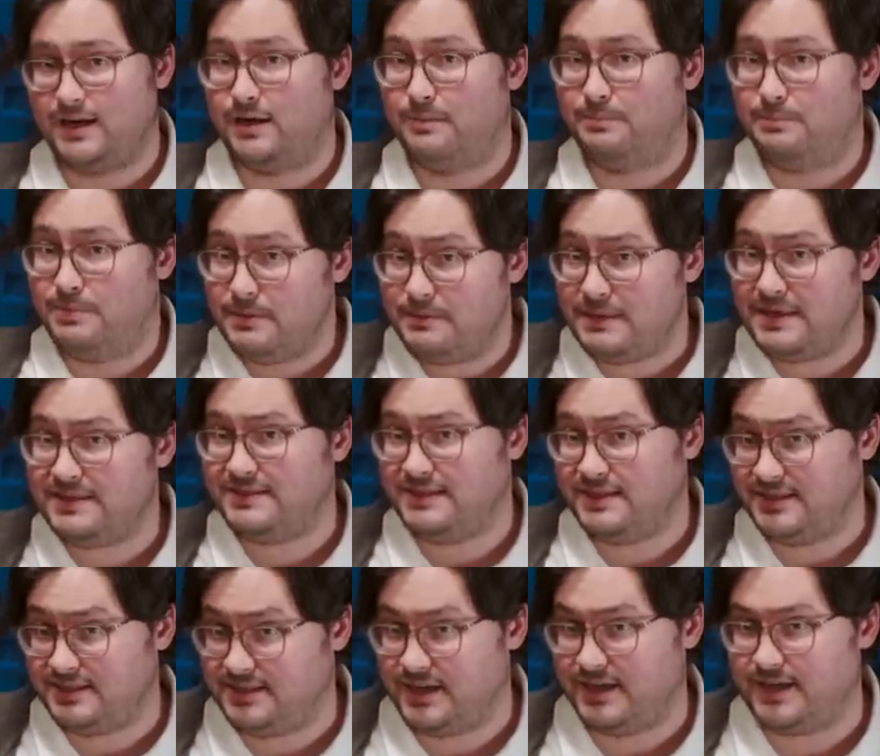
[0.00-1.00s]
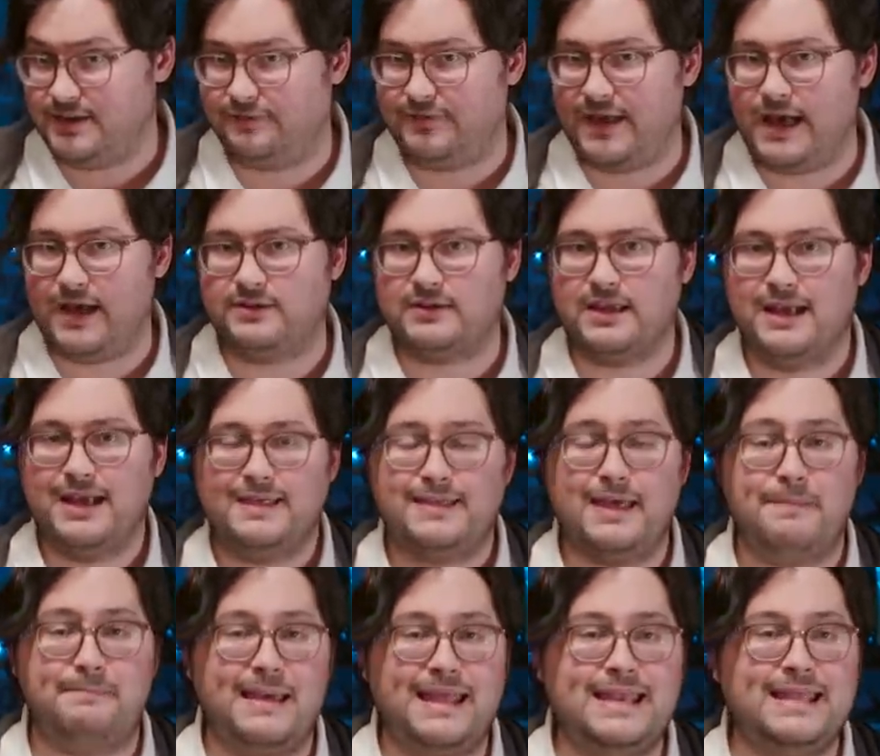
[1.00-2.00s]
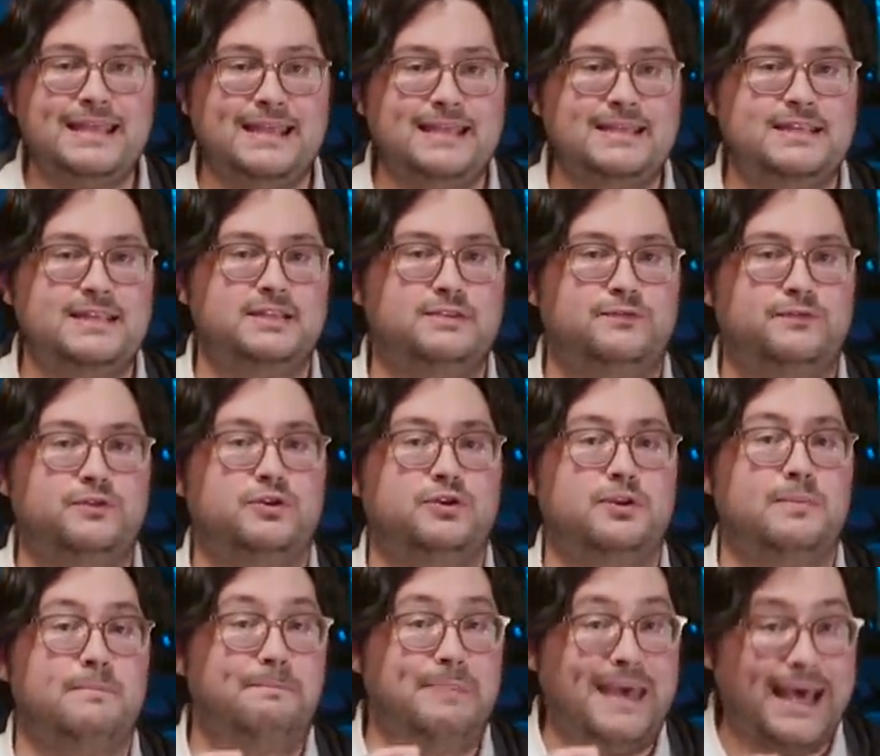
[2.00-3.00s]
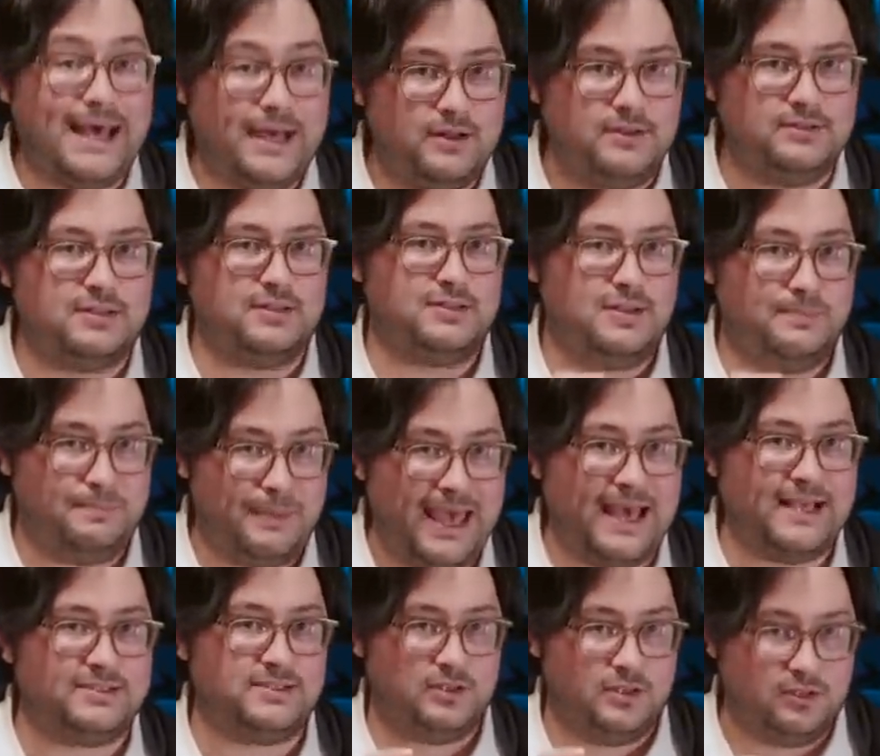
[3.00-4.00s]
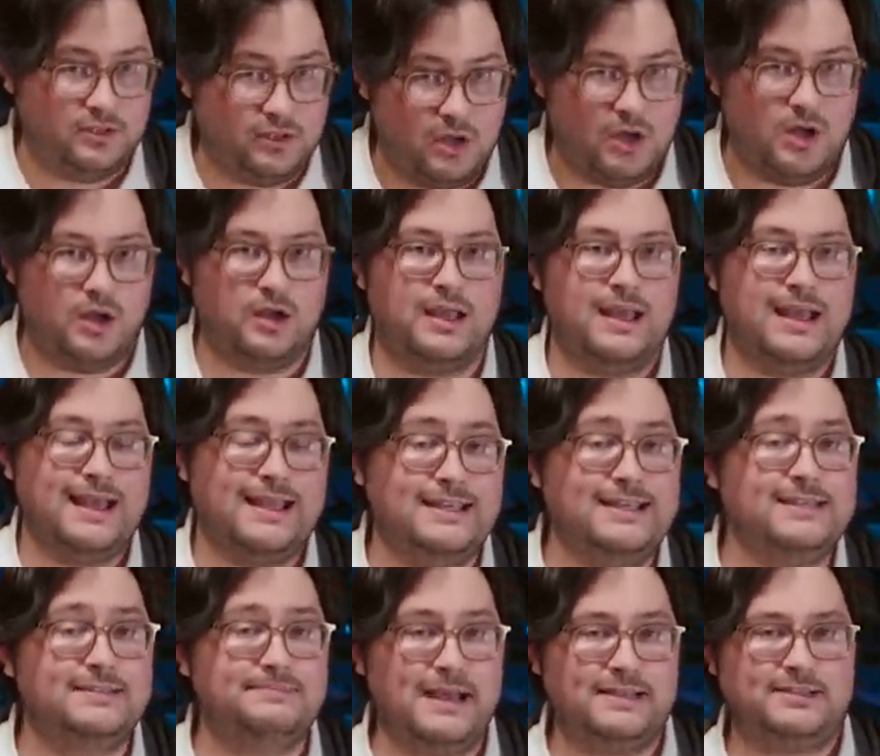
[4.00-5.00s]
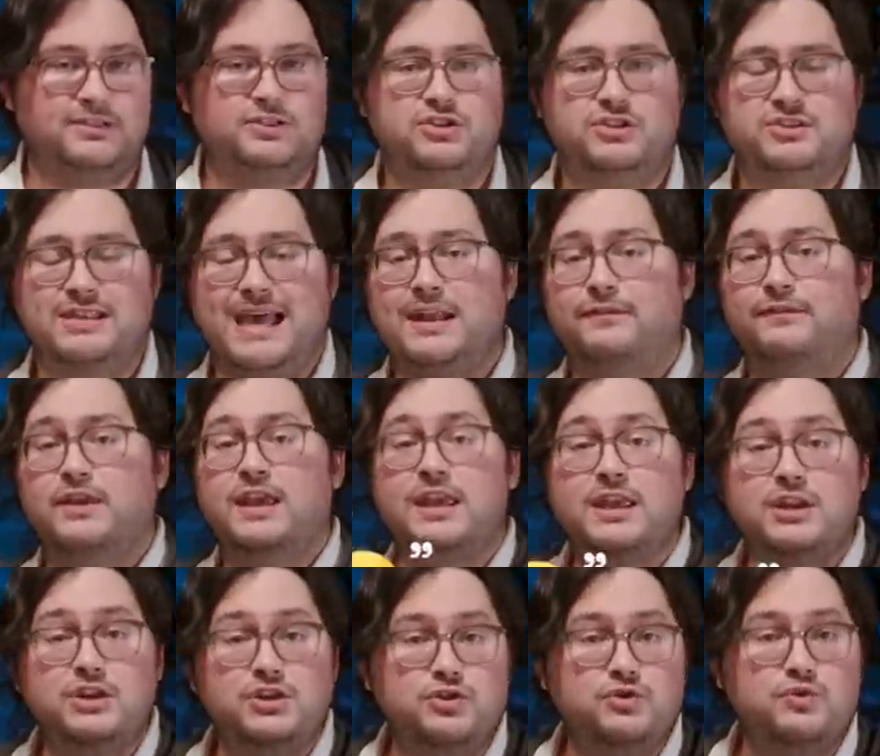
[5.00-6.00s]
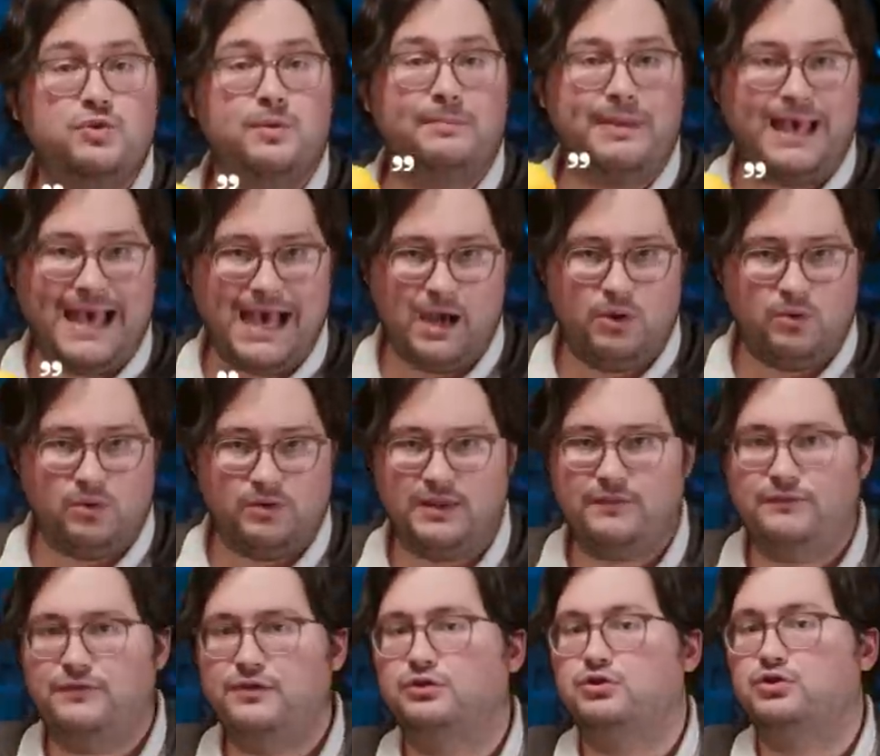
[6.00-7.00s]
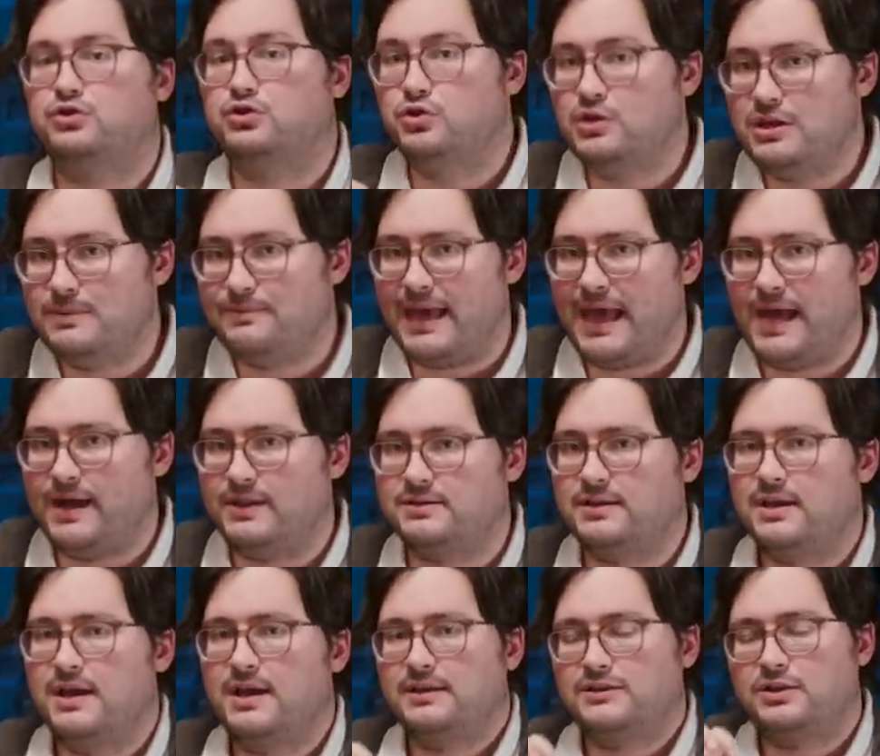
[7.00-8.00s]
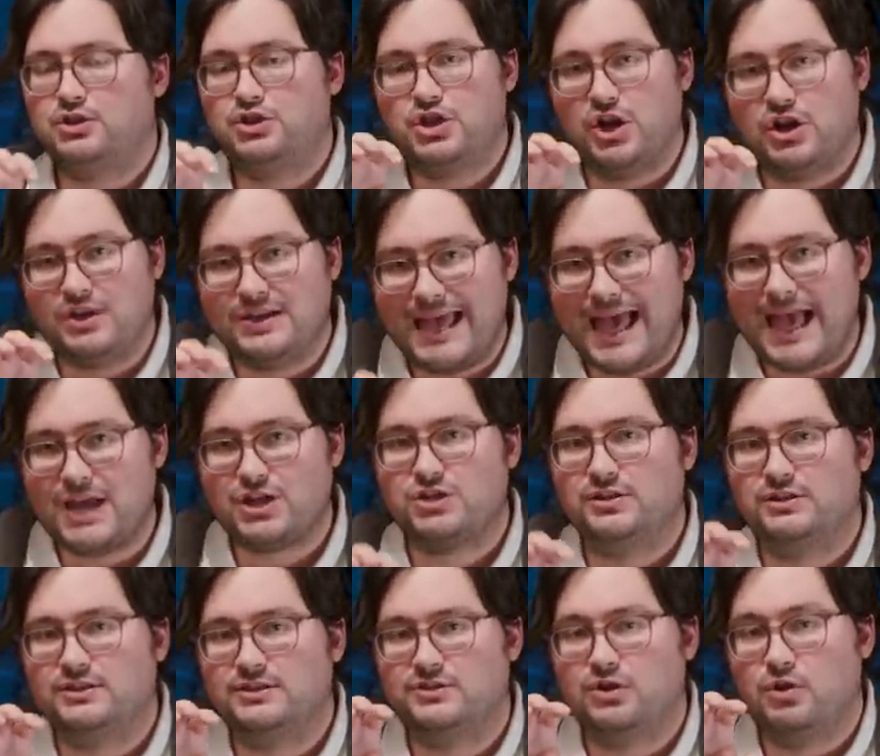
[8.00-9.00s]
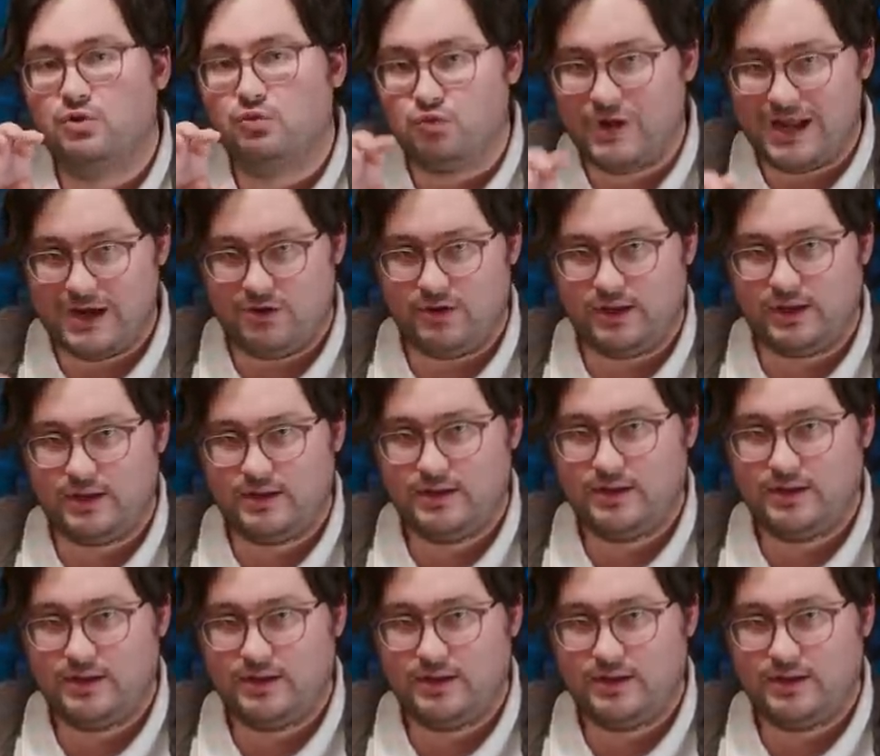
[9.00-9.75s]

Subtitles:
A BBC study found that many Indians feel compelled to pass along these messages out of Hindu power. They feel duty-bound to share nationalist rhetoric.